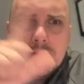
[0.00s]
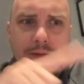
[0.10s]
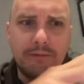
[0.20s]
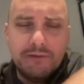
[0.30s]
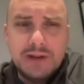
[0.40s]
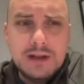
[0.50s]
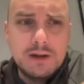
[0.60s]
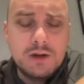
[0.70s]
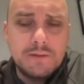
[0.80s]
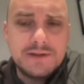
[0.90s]

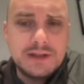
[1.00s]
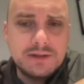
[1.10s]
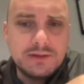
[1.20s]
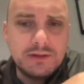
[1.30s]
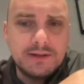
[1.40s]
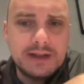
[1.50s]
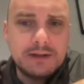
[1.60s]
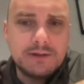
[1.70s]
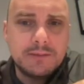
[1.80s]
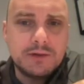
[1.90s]
Via conversations on the
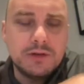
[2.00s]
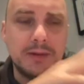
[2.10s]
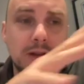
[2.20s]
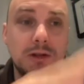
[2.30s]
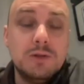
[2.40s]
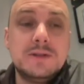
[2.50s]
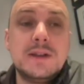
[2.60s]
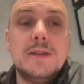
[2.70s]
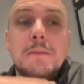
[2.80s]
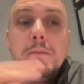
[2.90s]
Telegram group, it looks
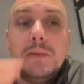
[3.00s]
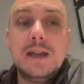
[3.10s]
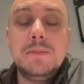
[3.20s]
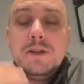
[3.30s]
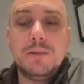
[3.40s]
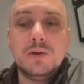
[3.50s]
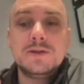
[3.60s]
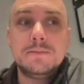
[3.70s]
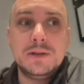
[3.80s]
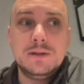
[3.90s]
like there may be the
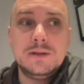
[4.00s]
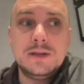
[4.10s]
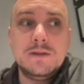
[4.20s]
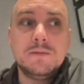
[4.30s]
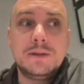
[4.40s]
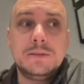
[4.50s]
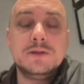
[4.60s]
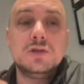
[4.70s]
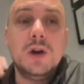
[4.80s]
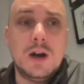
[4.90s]
possibility for
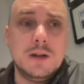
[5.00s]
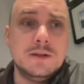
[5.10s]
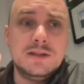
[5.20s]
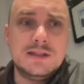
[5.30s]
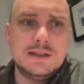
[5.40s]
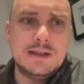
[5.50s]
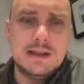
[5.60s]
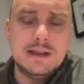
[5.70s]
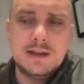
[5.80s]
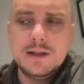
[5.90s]
people to
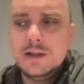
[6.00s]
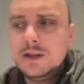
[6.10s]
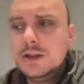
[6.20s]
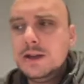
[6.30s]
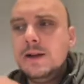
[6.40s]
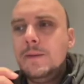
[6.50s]
unstake,